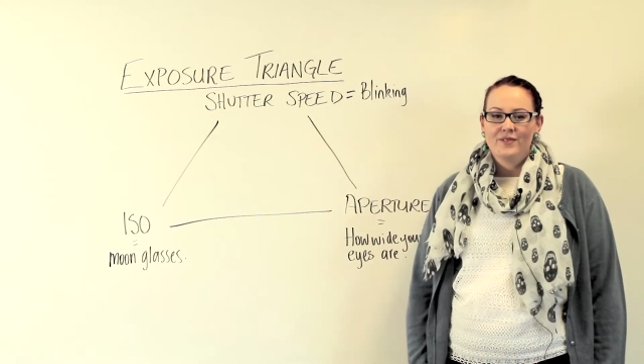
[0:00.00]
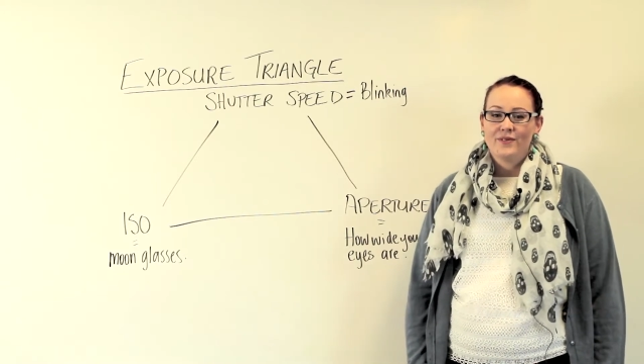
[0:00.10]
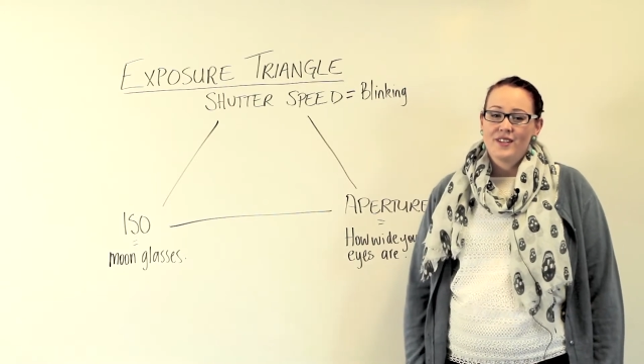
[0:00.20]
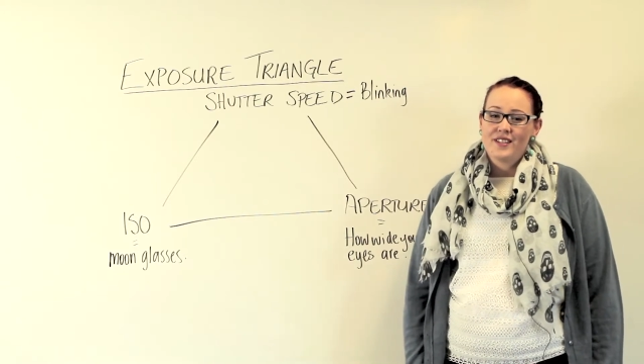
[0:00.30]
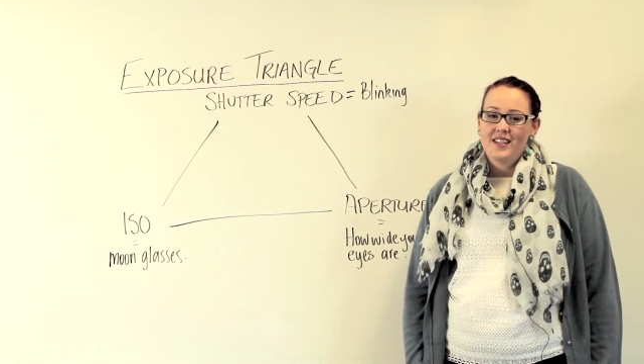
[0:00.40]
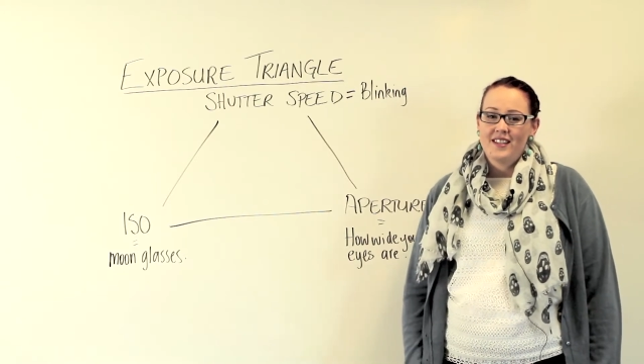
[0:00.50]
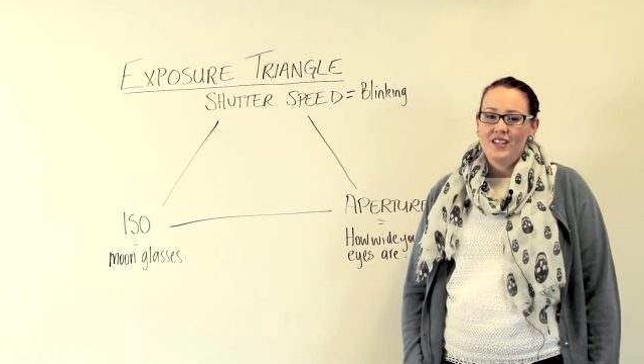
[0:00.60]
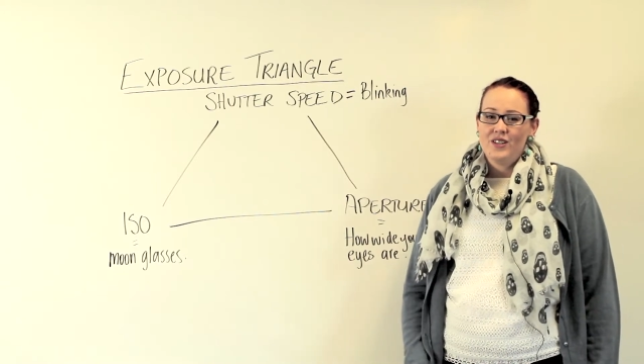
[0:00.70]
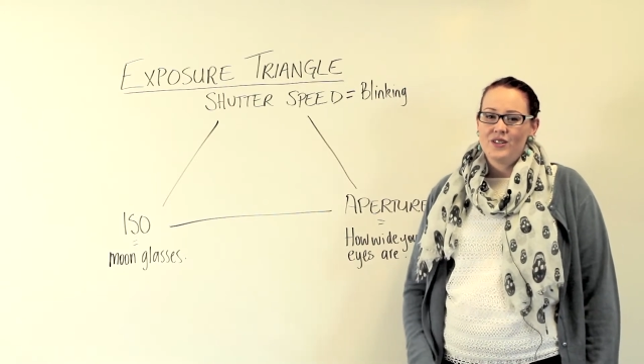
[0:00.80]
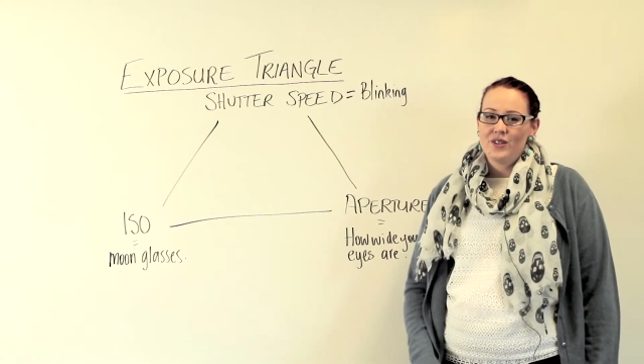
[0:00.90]
the first thing
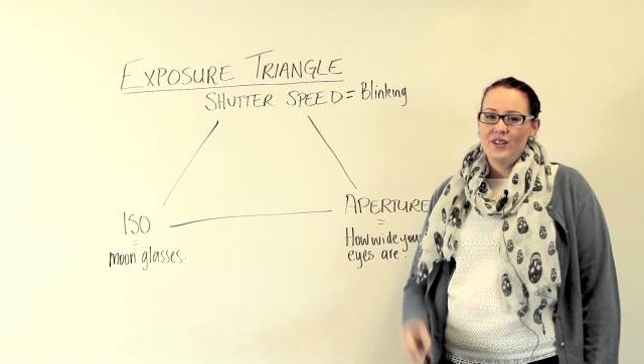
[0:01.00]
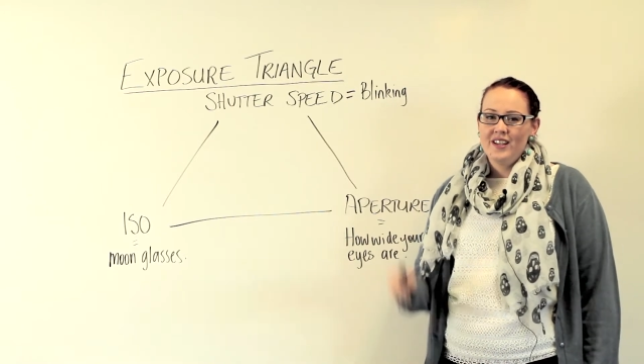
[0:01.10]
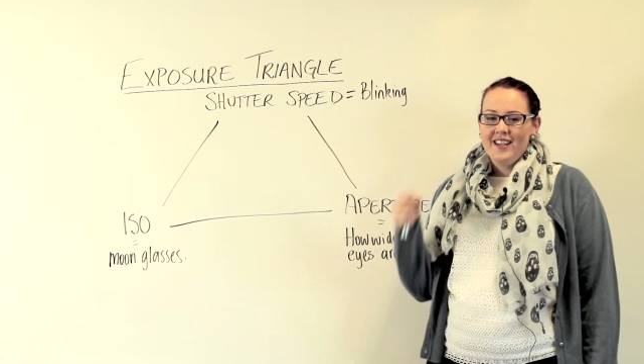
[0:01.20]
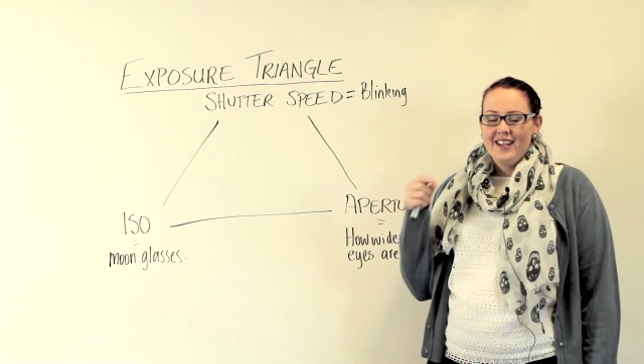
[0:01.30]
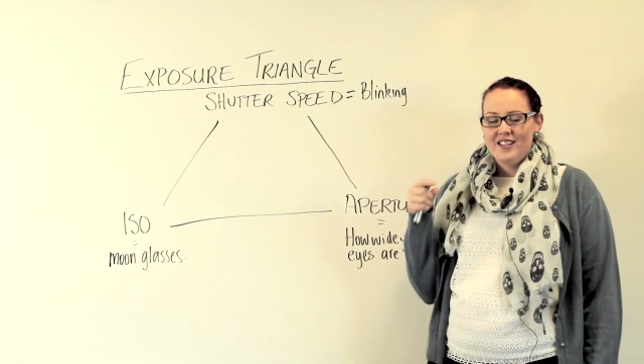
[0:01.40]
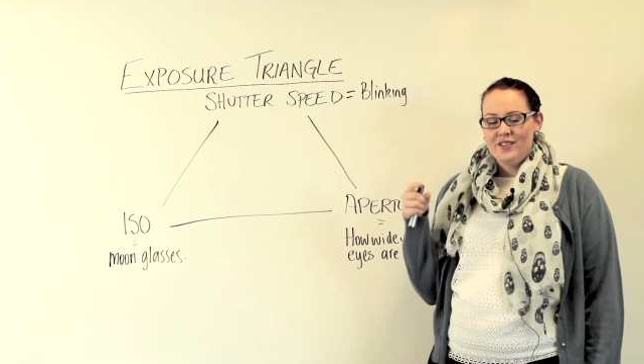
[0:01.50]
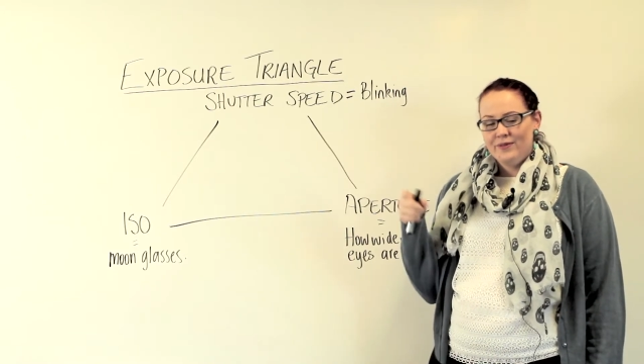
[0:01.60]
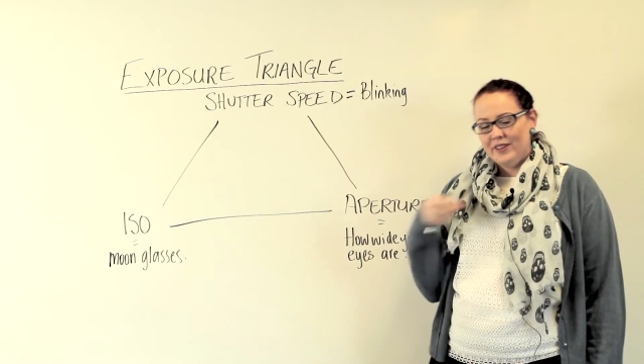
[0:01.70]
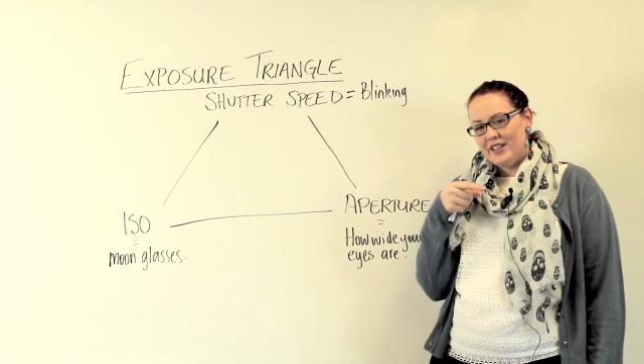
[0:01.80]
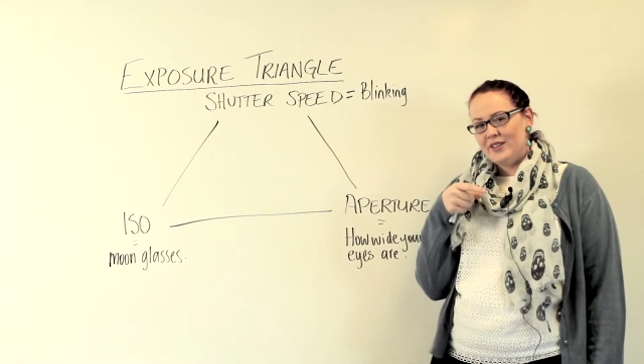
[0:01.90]
that you do is you
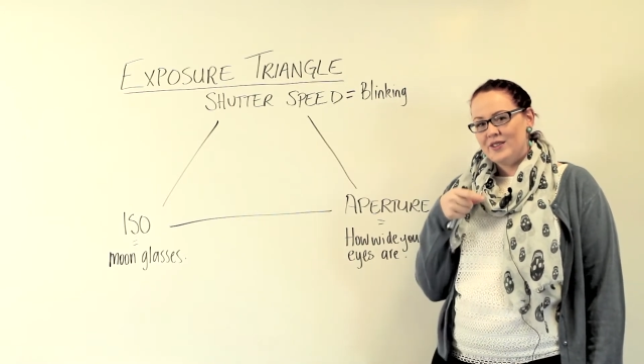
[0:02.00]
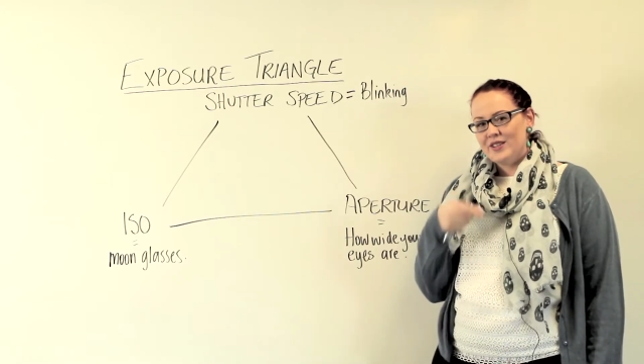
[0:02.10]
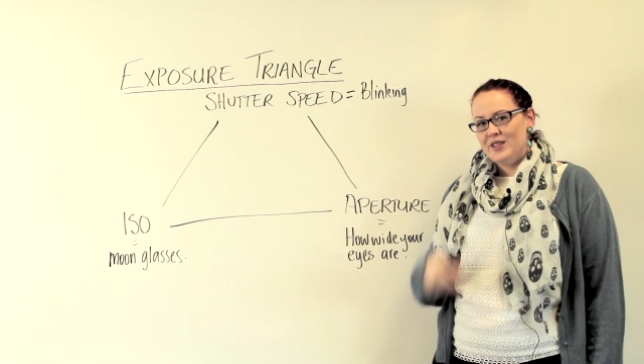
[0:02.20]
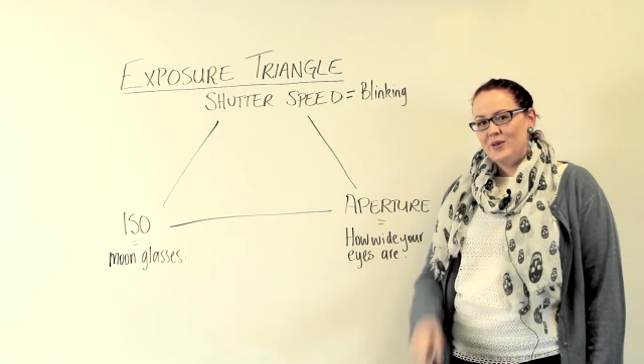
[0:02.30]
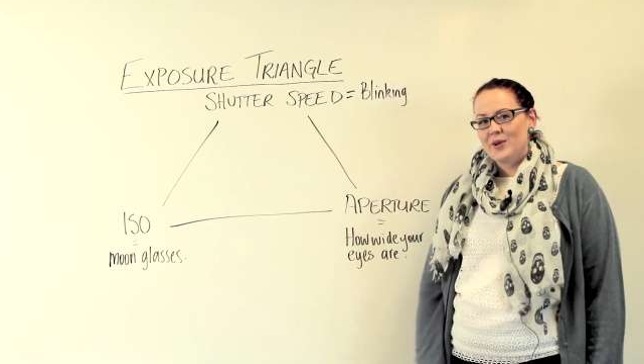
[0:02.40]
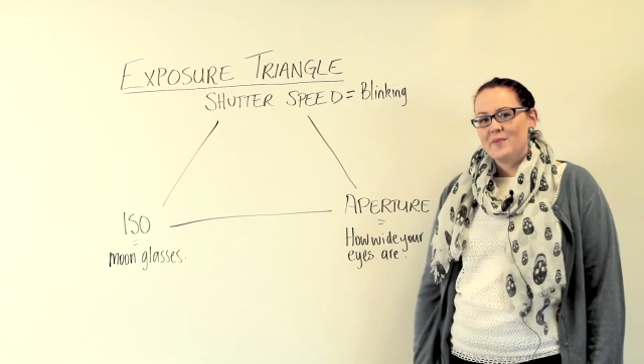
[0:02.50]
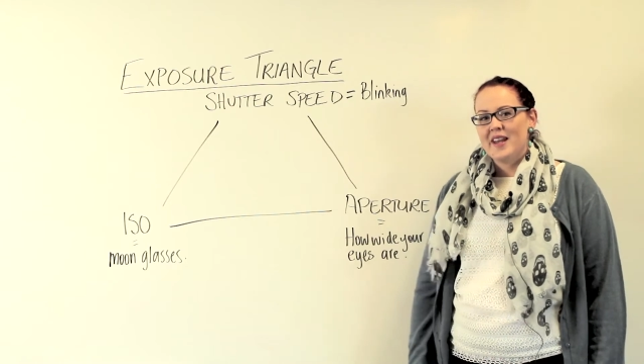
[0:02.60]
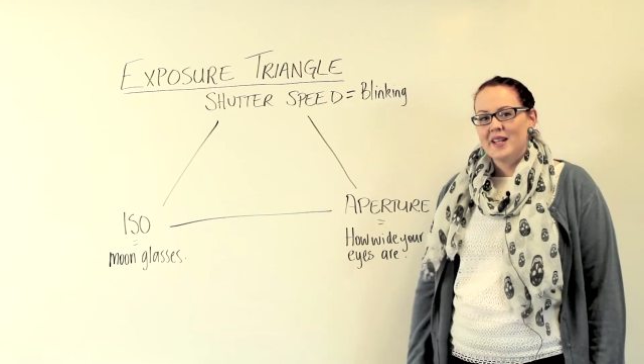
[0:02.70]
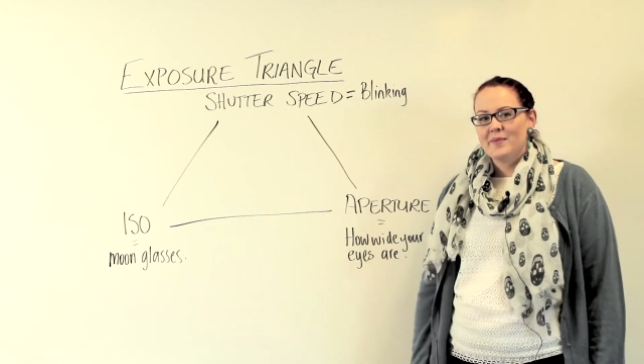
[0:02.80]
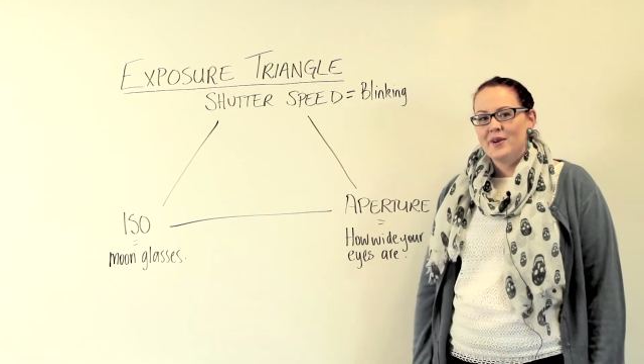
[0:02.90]
flick it onto the
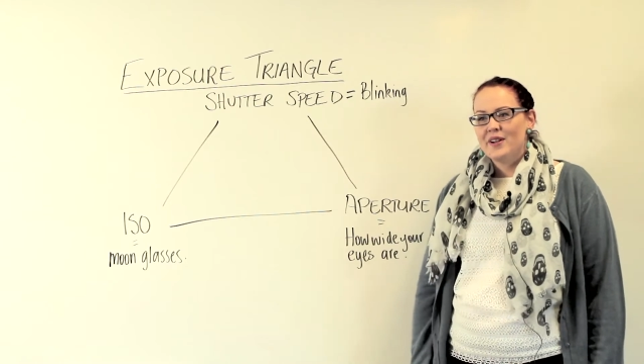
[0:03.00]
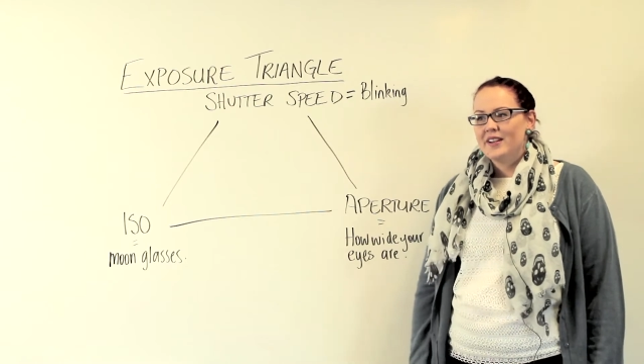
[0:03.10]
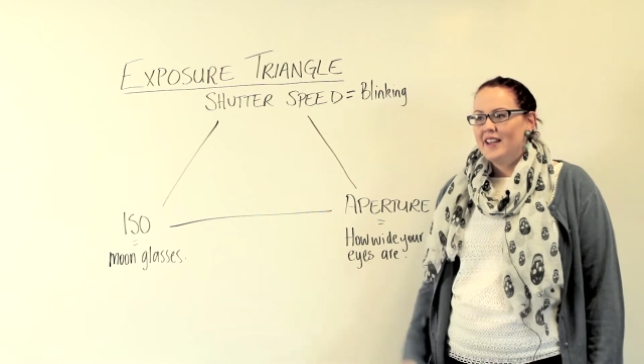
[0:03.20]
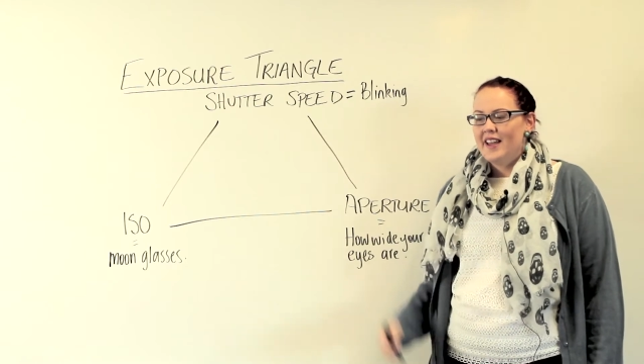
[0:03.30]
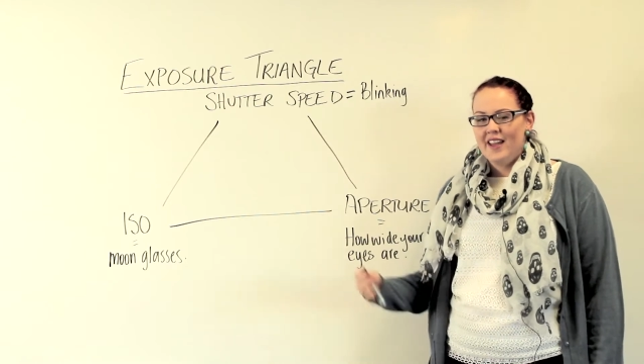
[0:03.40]
automatic mode